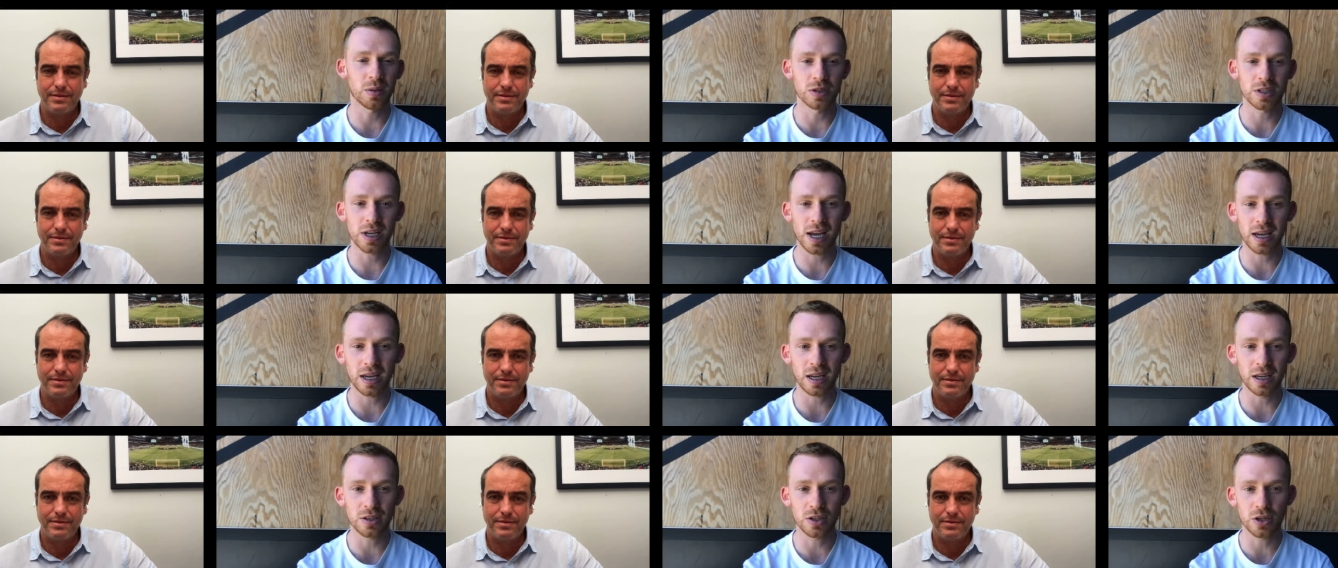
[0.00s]
Speaker 1: it was
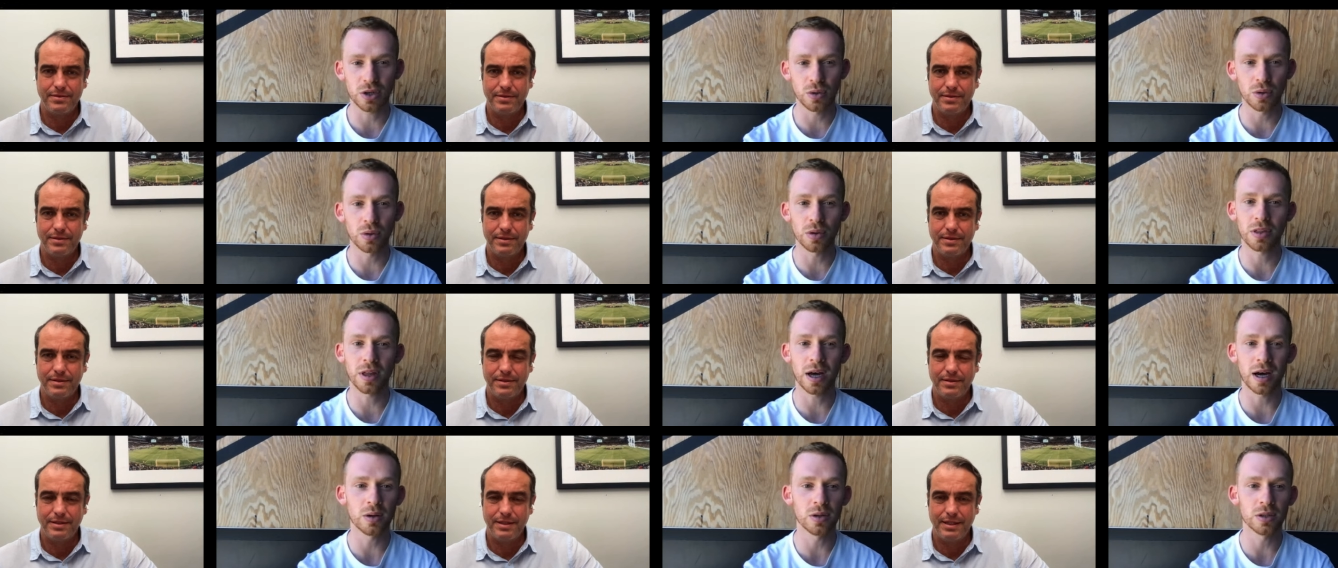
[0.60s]
eighty-two
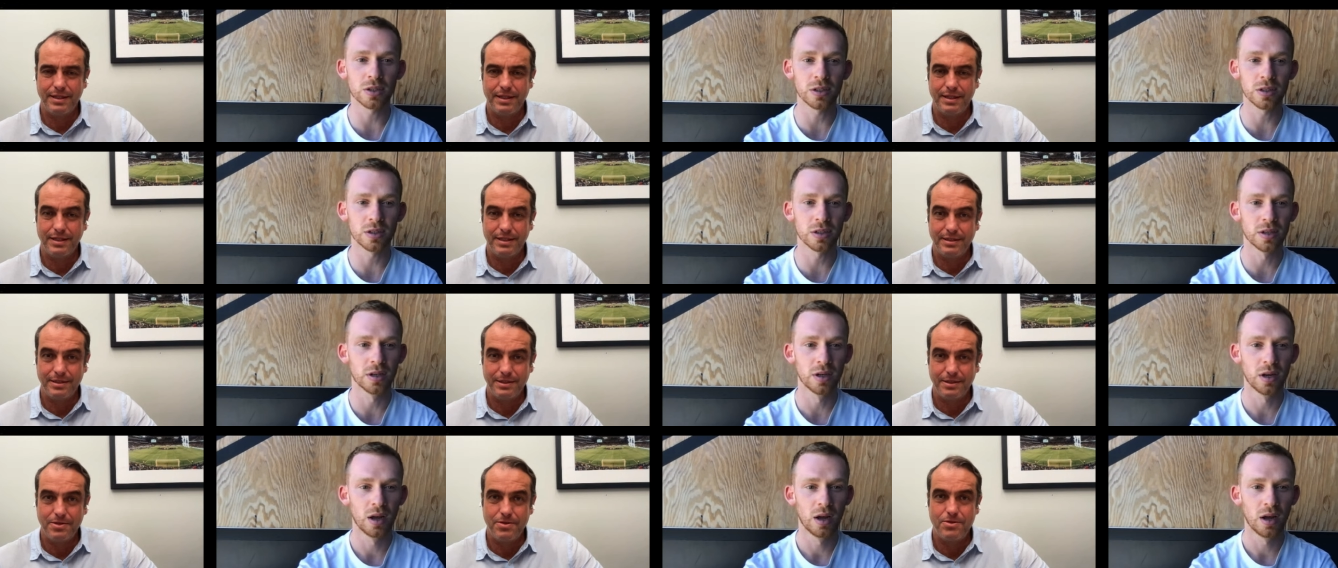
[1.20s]

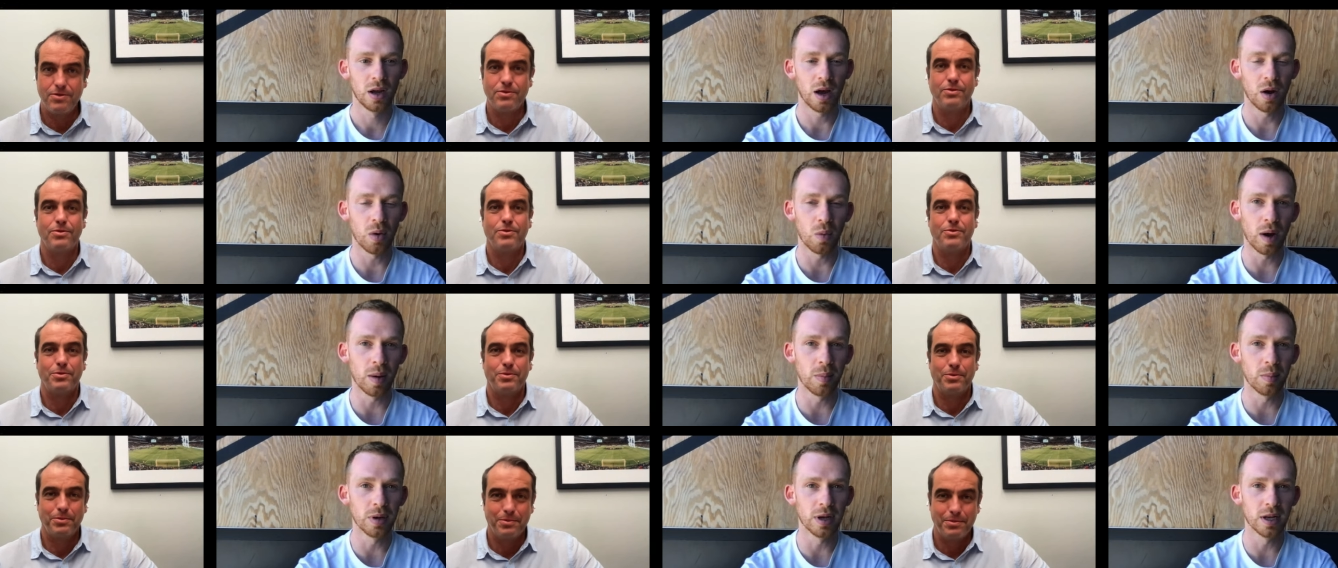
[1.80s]
thousand at
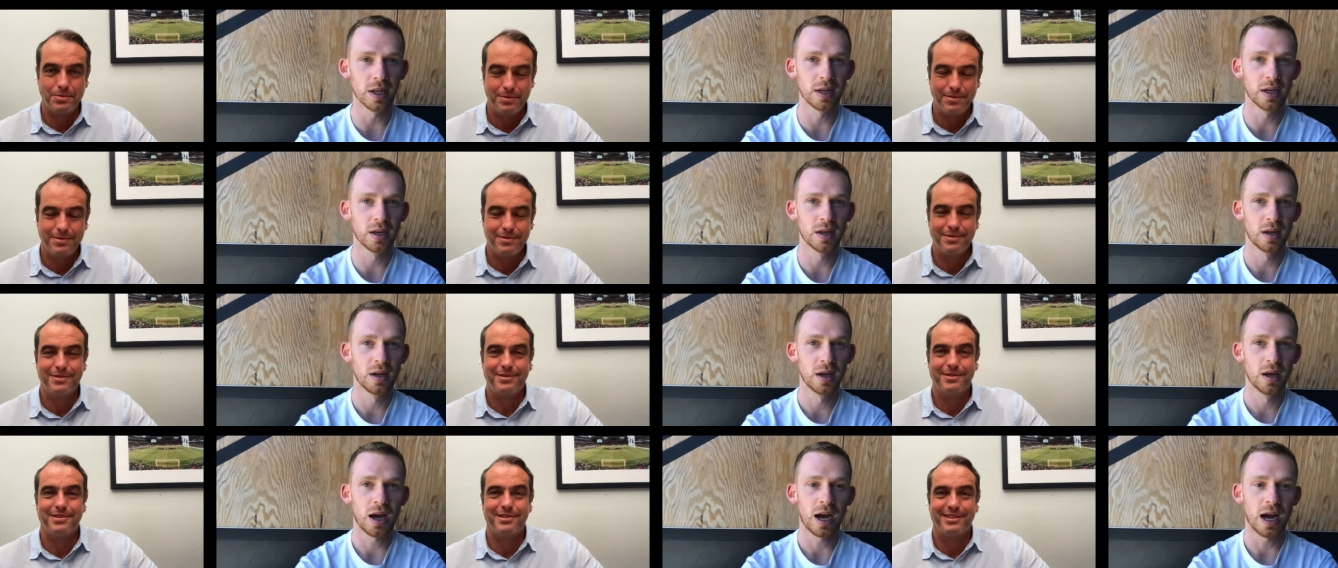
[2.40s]
Wembley.
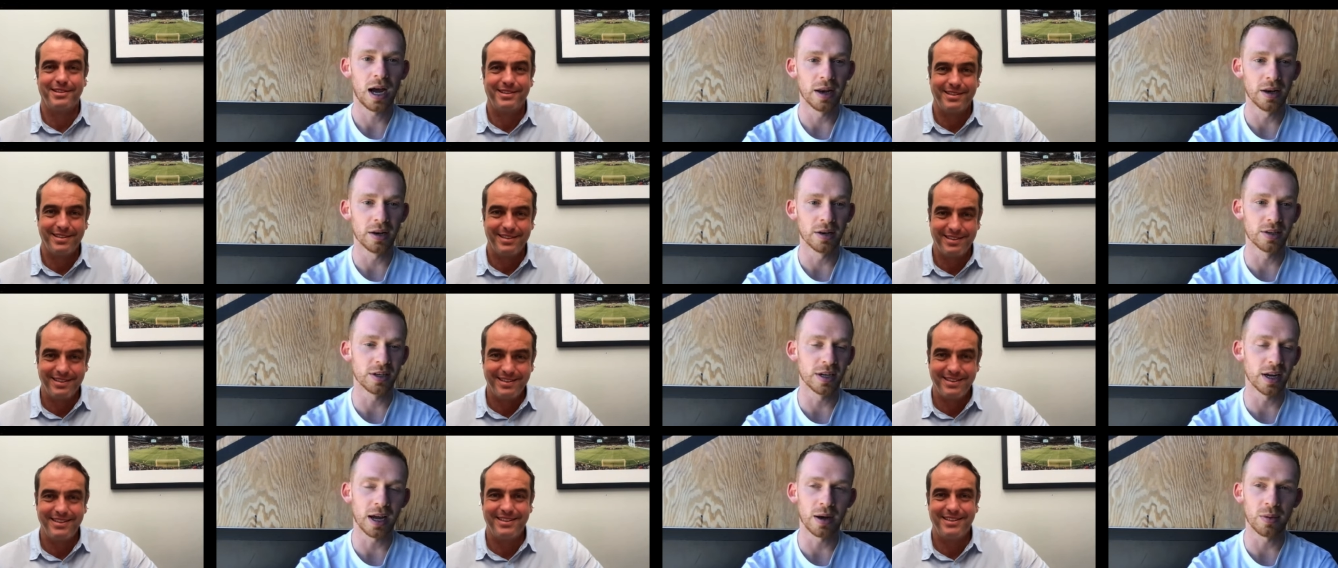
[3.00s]

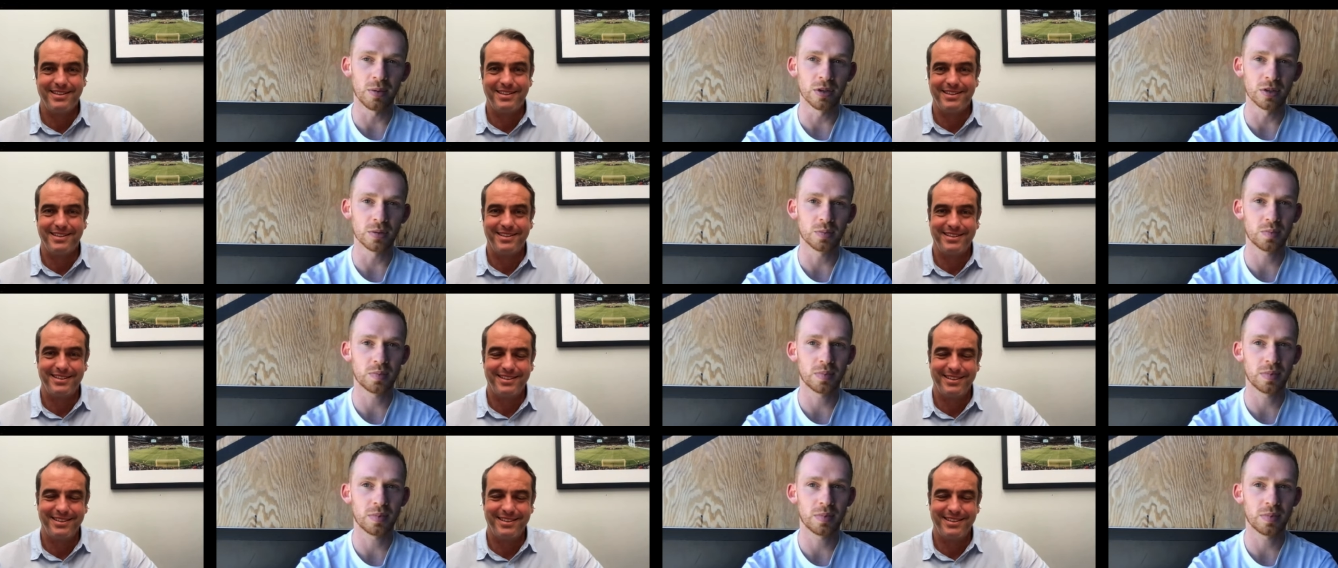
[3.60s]
And yeah, it was,